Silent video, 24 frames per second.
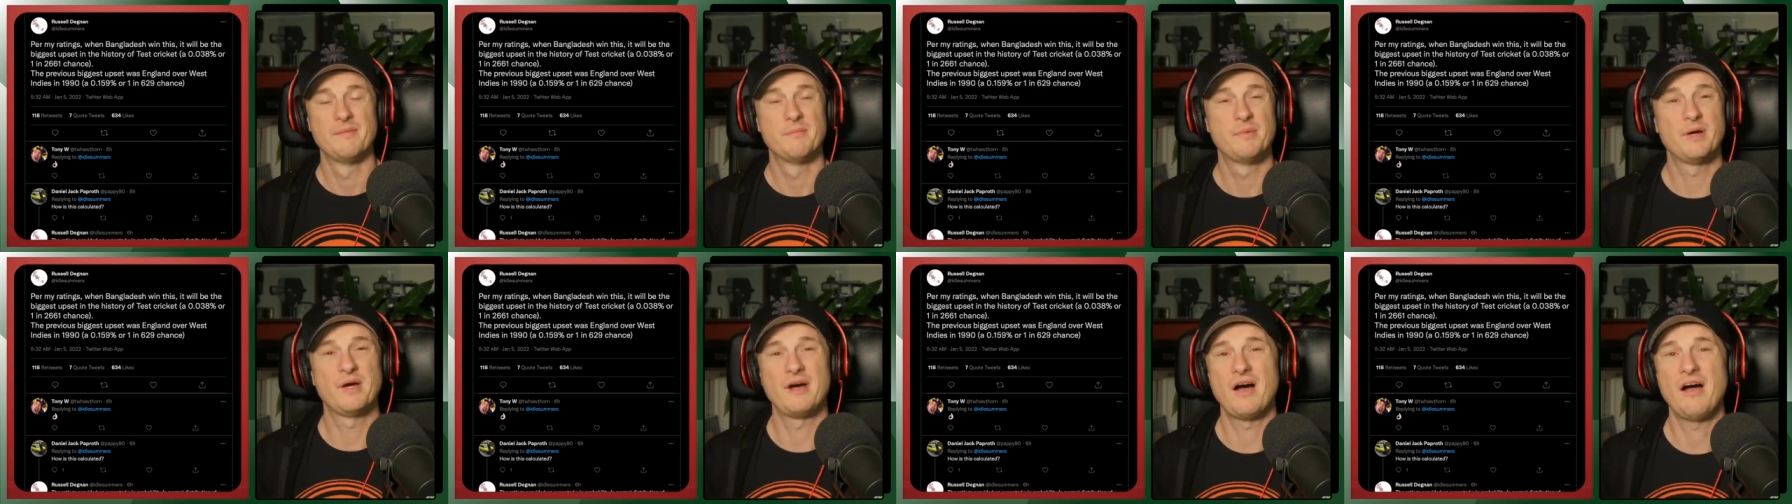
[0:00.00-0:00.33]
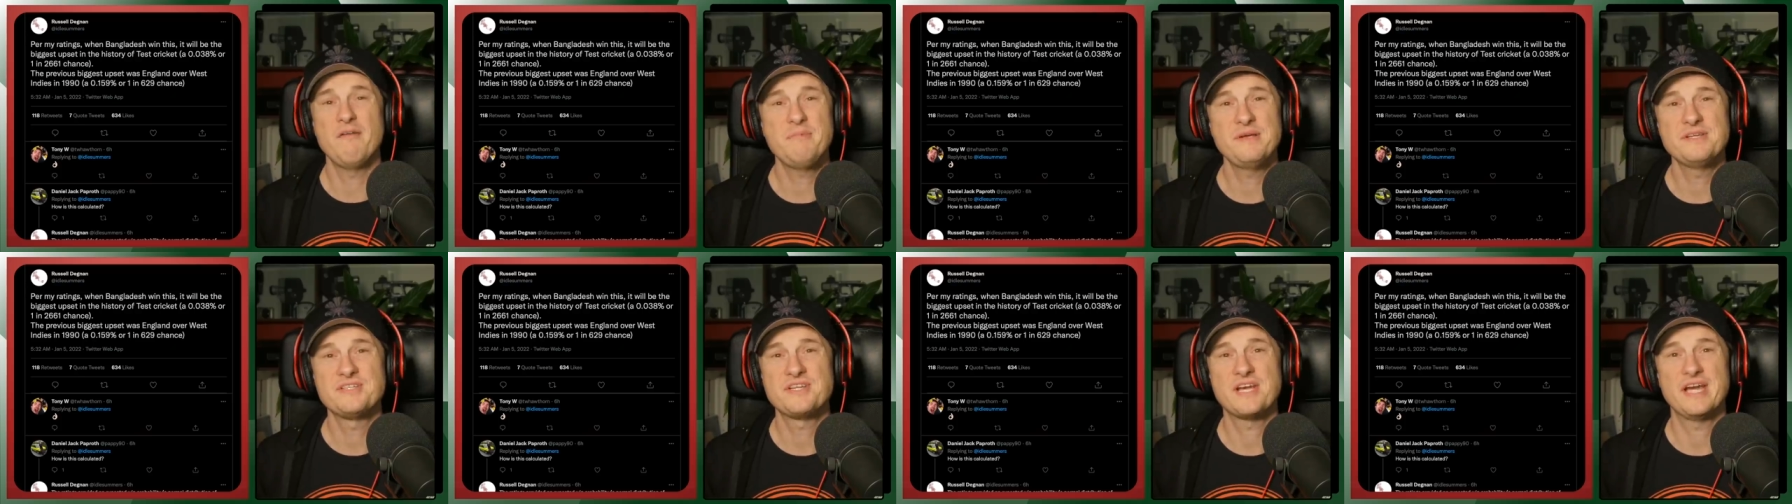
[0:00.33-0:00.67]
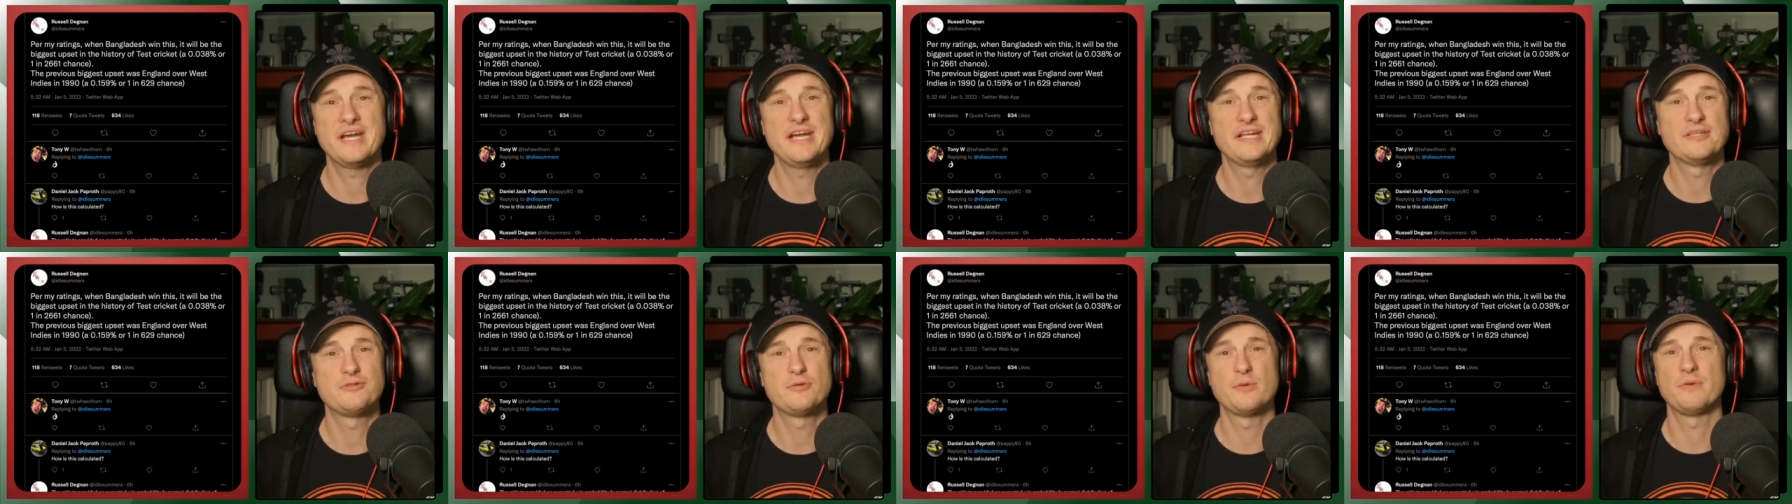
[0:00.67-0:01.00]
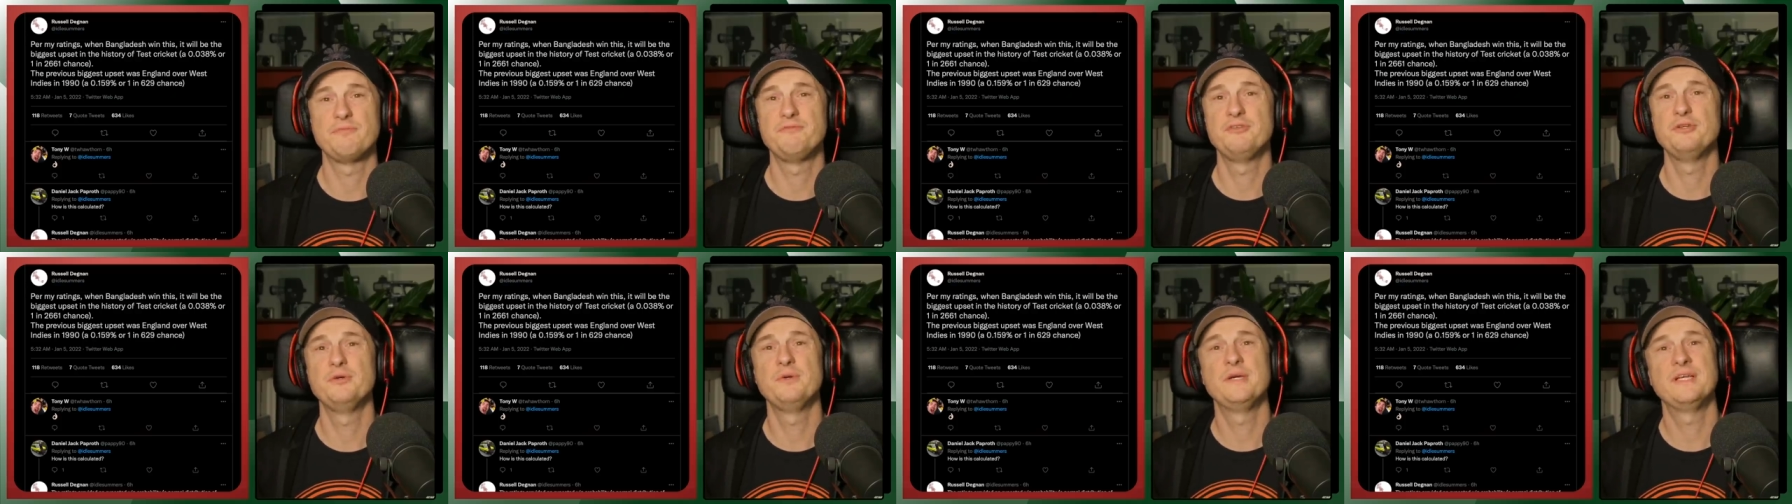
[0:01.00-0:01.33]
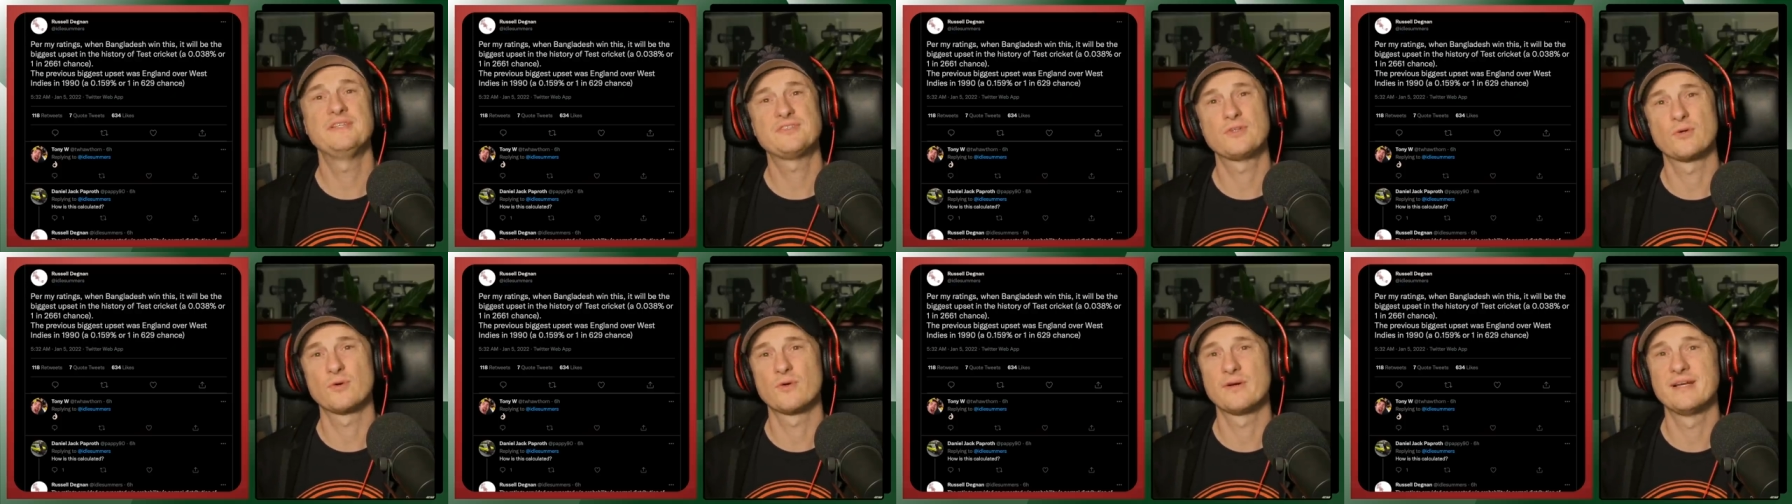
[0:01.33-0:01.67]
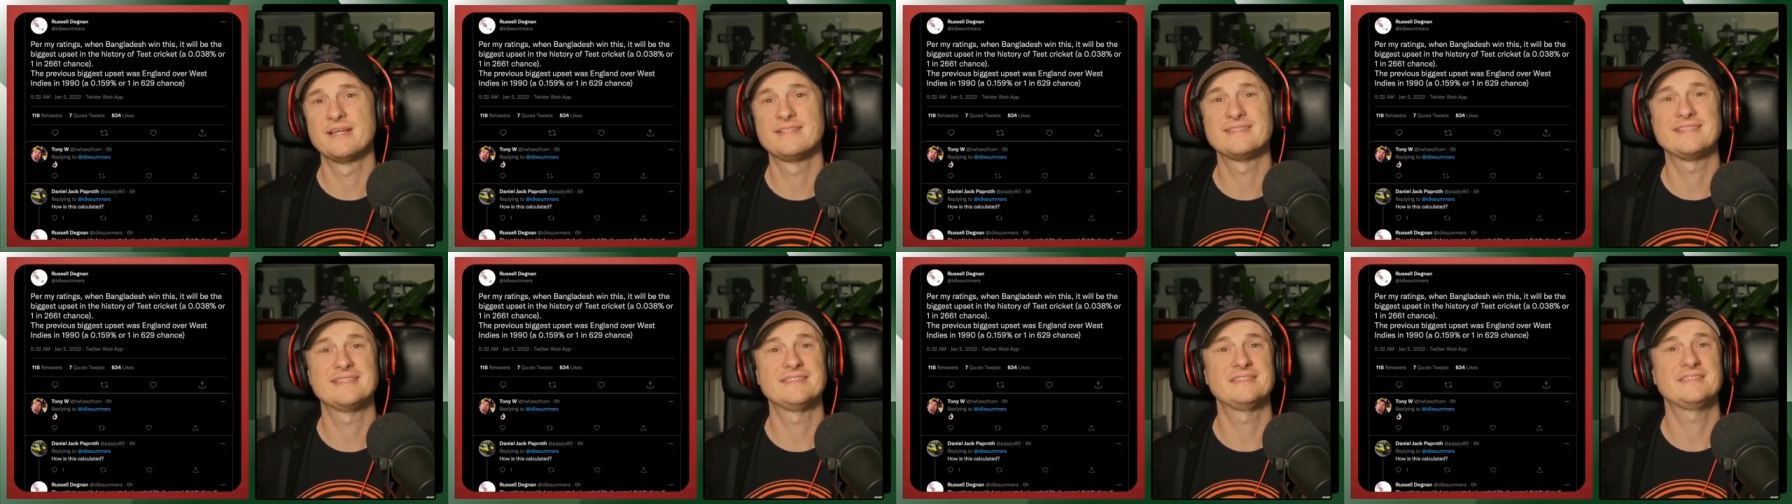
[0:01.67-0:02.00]
But I've been chatting to a few
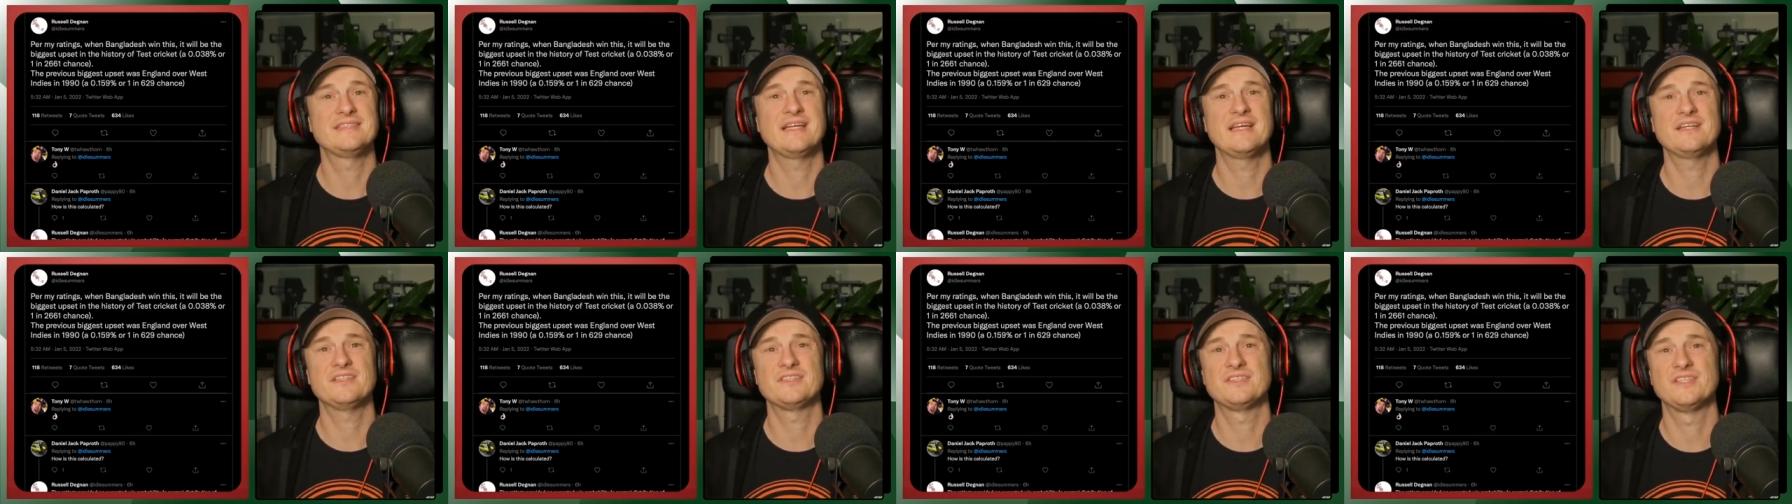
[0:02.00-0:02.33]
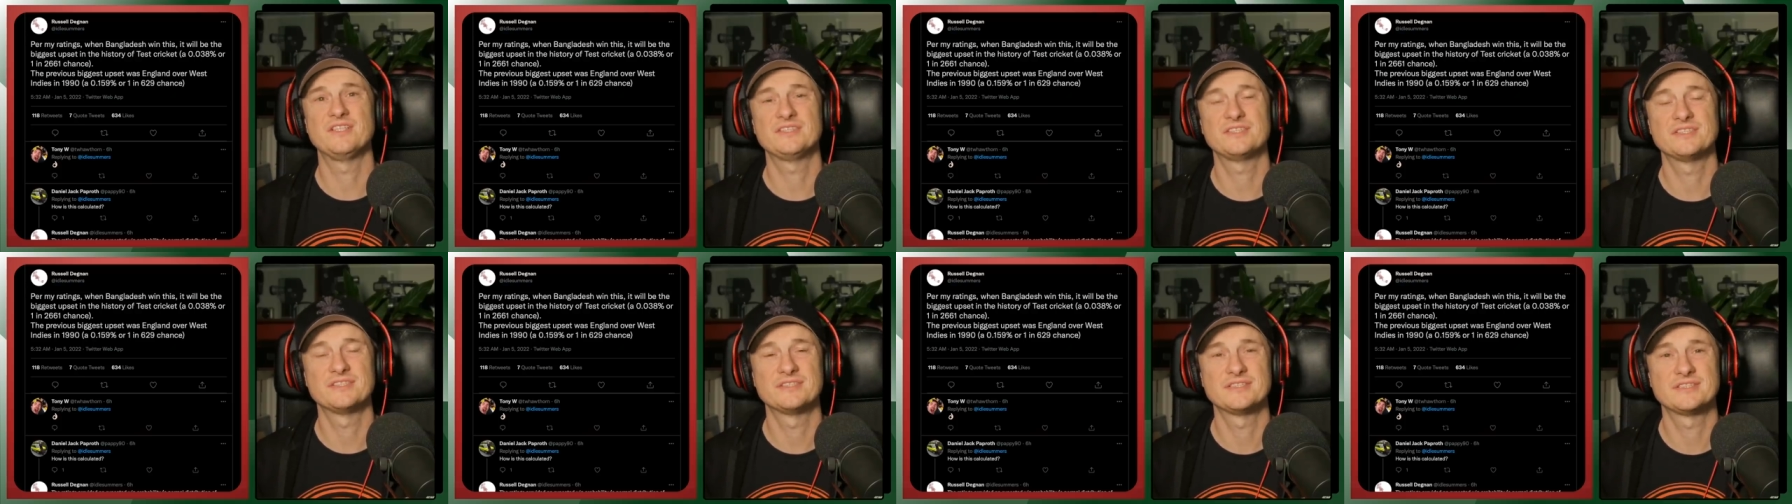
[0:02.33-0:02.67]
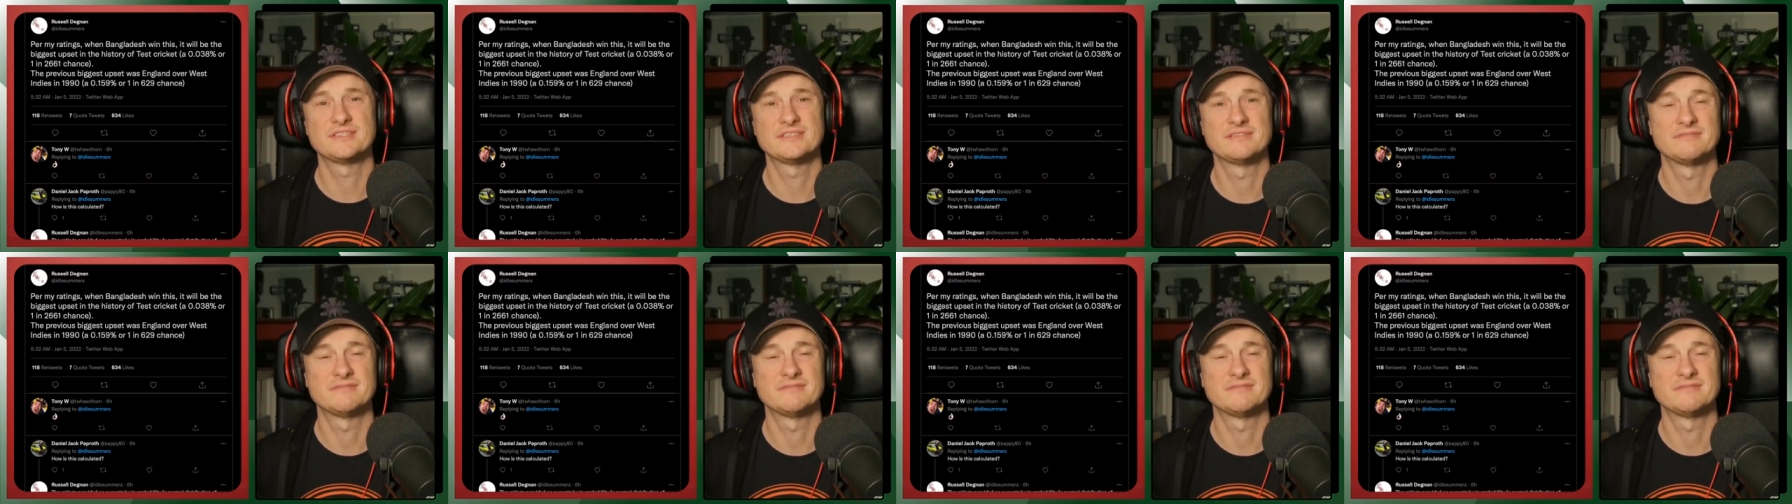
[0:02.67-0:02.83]
historians and statisticians,